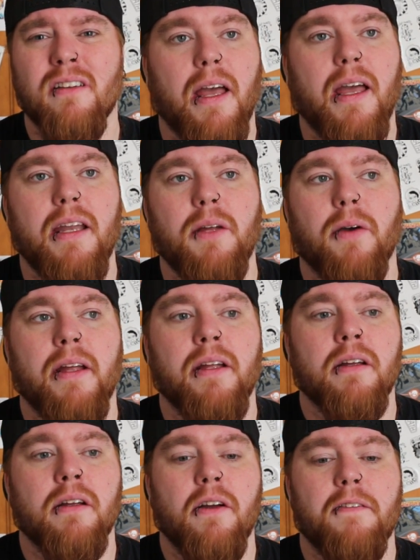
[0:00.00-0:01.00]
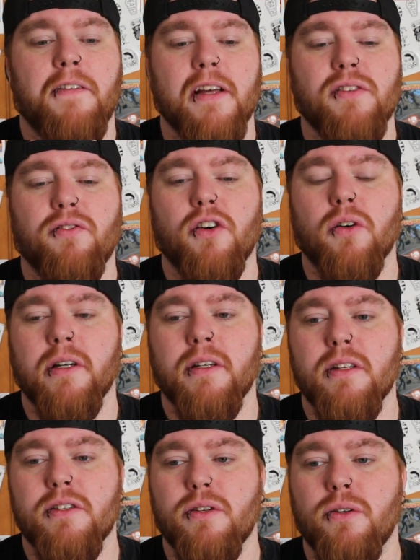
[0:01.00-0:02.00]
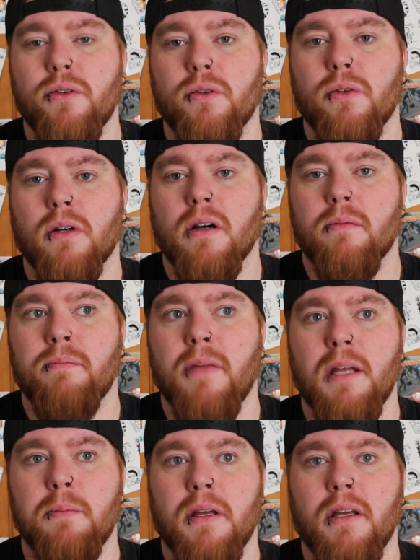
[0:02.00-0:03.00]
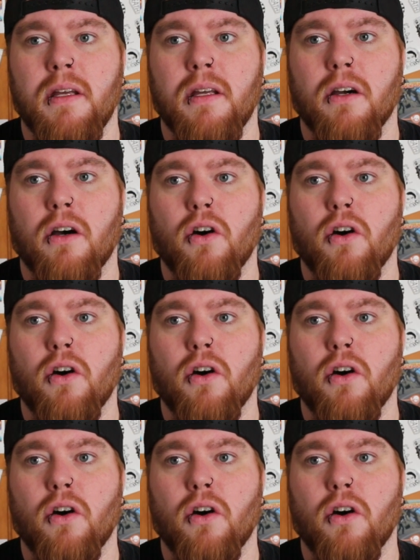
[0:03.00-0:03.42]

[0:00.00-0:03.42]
Anyway, fast forward to maybe